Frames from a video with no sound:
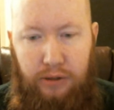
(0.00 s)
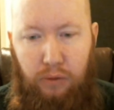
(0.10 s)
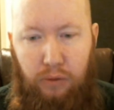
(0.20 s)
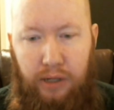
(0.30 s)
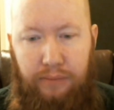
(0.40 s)

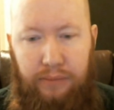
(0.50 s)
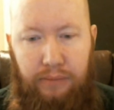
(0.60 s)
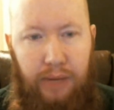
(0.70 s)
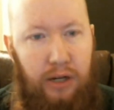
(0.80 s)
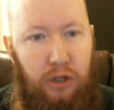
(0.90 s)
what
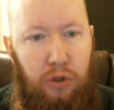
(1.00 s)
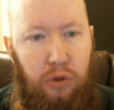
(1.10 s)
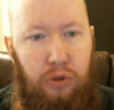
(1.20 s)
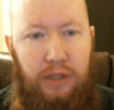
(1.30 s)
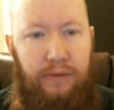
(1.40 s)
amount of
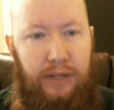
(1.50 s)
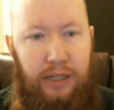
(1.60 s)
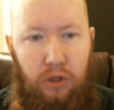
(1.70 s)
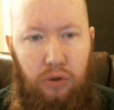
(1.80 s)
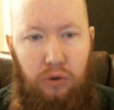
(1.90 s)
loot, if
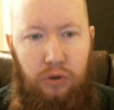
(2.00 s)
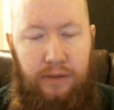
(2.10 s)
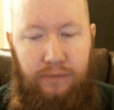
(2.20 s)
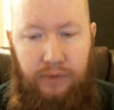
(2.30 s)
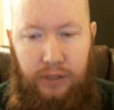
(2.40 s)
any loot,
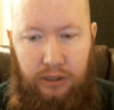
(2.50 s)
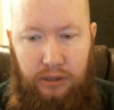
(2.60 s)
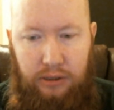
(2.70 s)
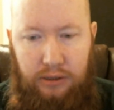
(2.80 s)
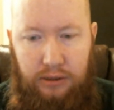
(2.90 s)
if
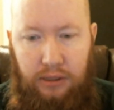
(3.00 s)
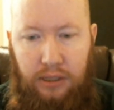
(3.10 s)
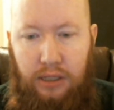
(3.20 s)
there's,